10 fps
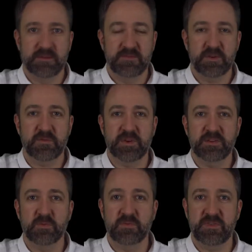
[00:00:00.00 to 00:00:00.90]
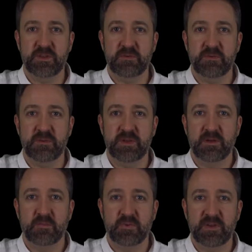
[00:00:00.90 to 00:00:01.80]
Feel free to review
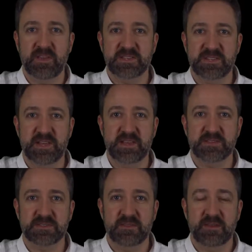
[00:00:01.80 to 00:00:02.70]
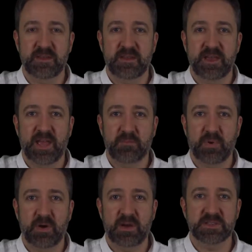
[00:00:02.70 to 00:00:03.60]
previous days and
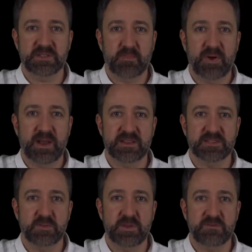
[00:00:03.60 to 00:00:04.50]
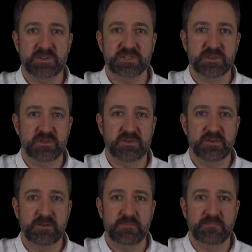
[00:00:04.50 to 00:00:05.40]
pause to practice what you've just
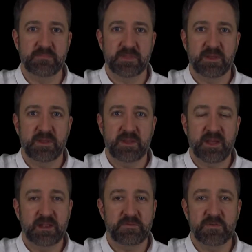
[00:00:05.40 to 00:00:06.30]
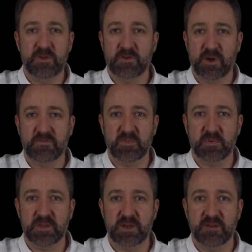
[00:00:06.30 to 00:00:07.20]
heard. And if you feel
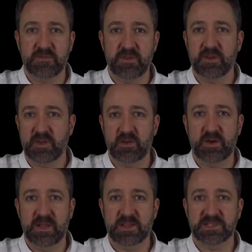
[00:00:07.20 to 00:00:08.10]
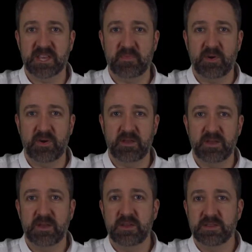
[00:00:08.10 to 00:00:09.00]
comfortable enough, you can go ahead and skip
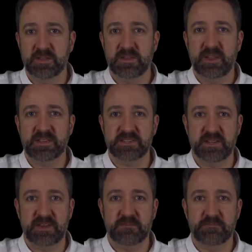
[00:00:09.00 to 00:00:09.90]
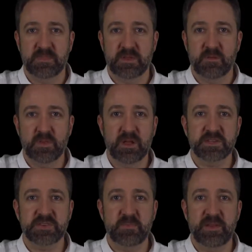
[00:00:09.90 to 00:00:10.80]
on to the next day. We'll
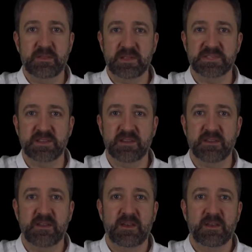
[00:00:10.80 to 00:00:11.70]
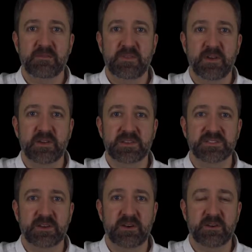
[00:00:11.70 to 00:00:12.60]
also be listing various
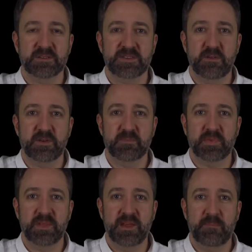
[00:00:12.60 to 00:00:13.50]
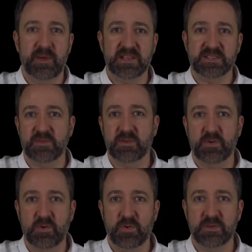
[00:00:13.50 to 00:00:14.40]
songs that you can play based on the
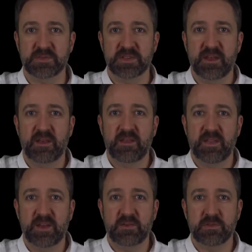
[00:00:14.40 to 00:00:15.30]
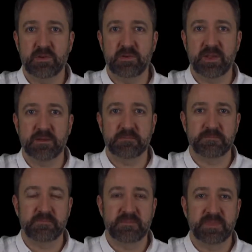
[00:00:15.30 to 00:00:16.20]
chords that you're learning.
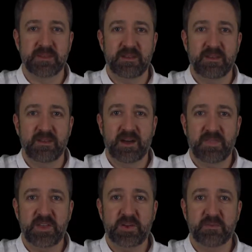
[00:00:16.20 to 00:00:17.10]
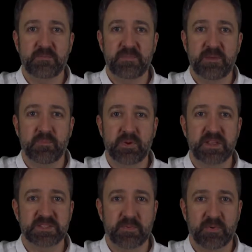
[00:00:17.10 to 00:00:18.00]
I think you'll be
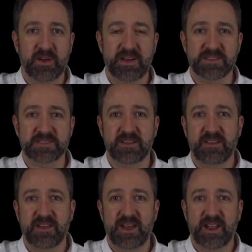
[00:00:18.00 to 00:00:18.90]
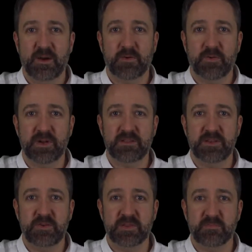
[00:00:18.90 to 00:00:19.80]
pretty surprised at how
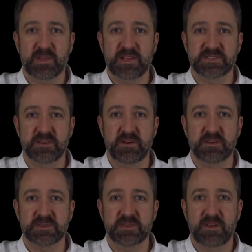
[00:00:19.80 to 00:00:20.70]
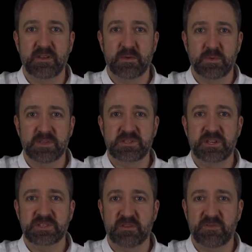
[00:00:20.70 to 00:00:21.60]
quickly you can play songs with
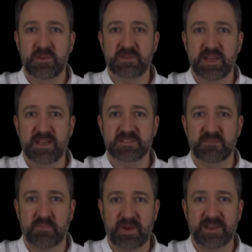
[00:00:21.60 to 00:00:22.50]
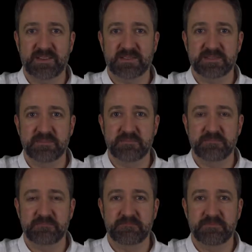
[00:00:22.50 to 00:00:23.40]
just a few days of practice.
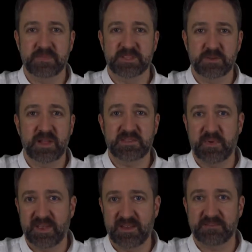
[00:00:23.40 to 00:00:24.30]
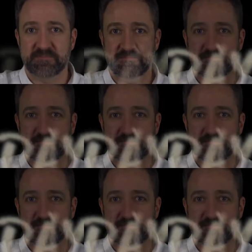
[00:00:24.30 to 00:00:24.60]
So let's begin.